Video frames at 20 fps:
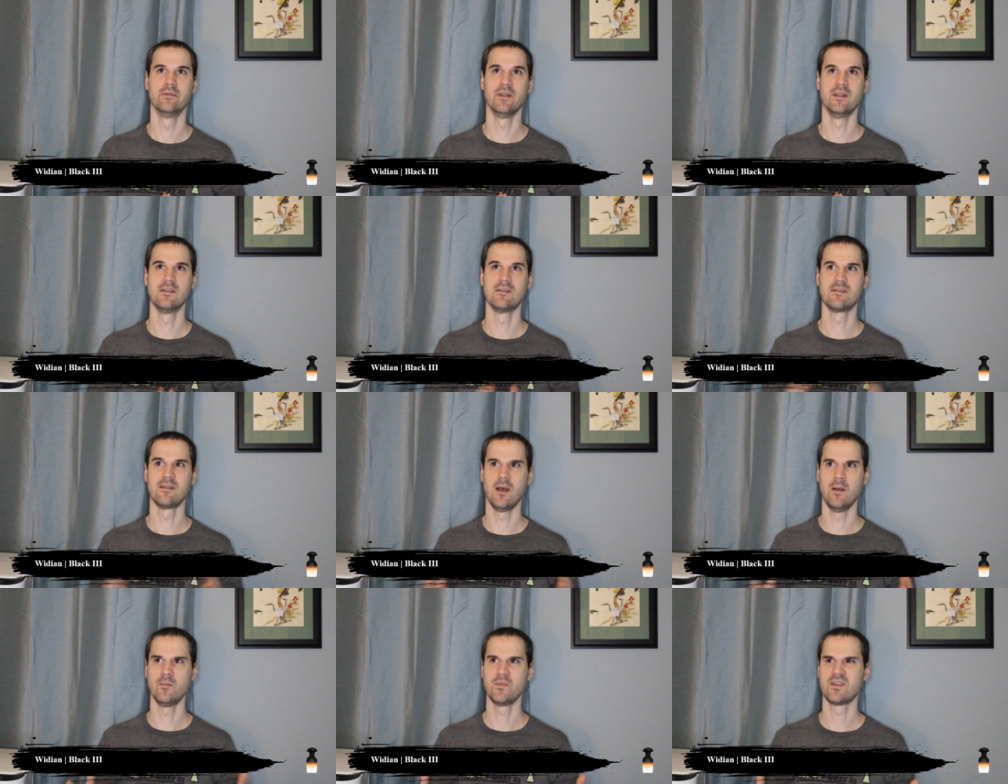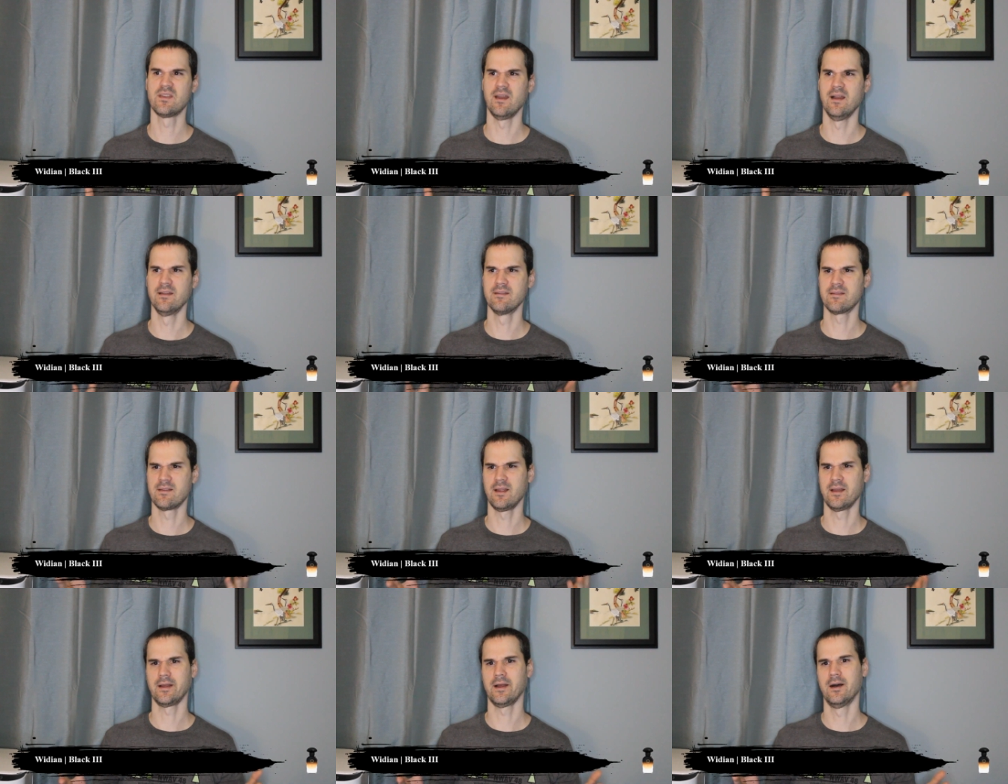in some
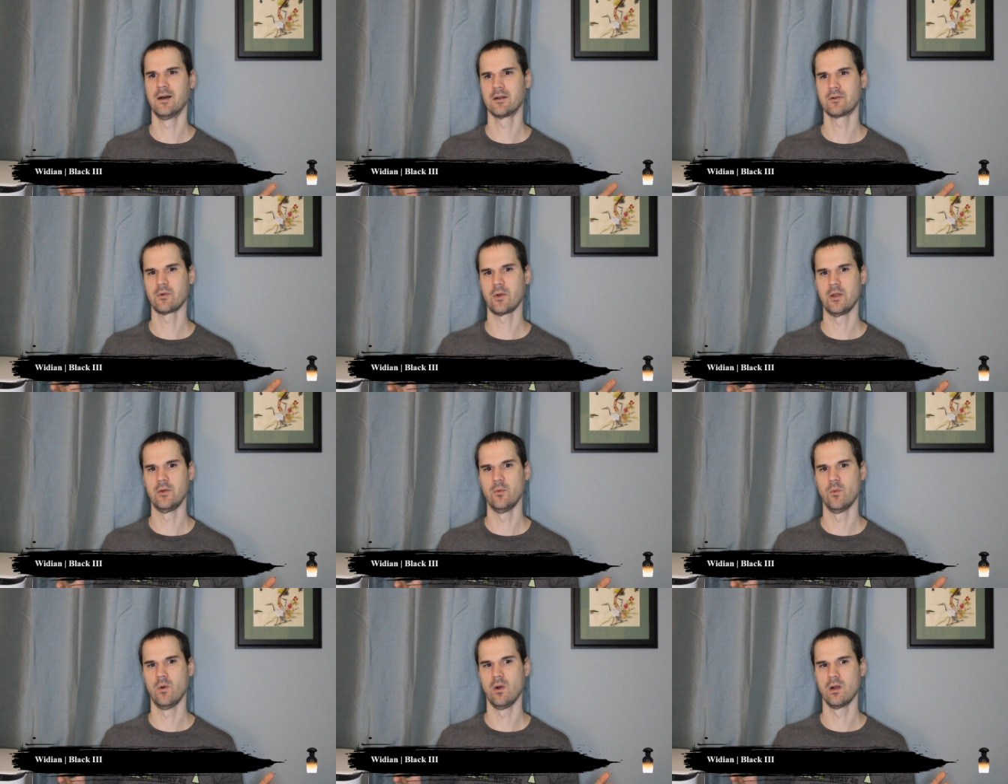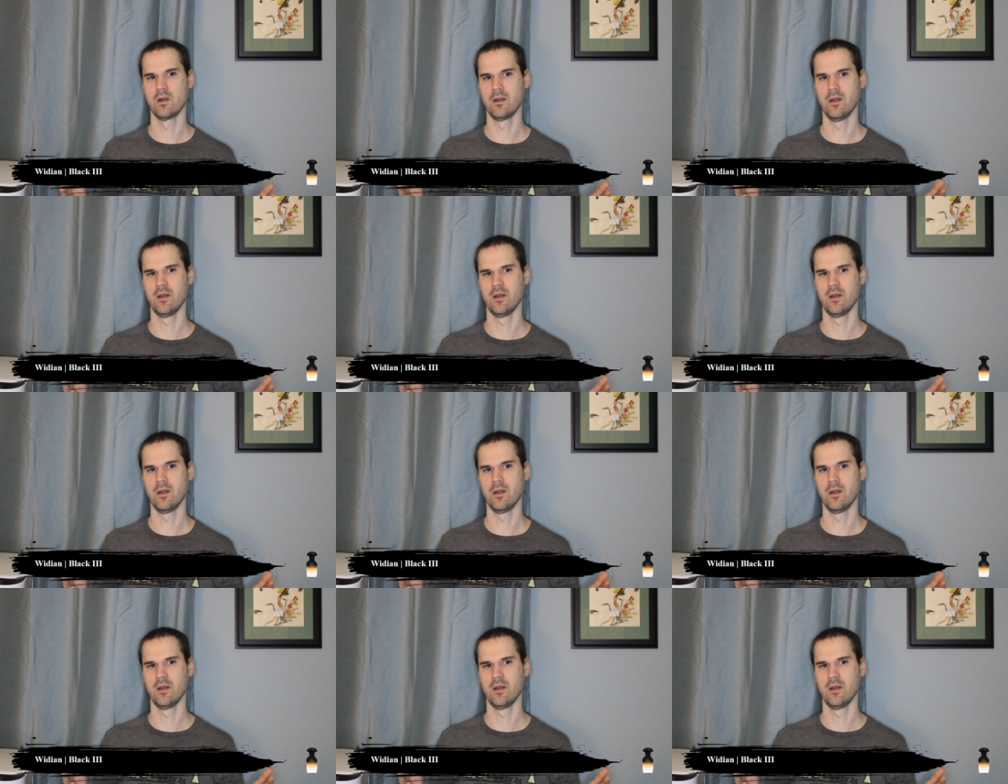sense, like Ancre Noir.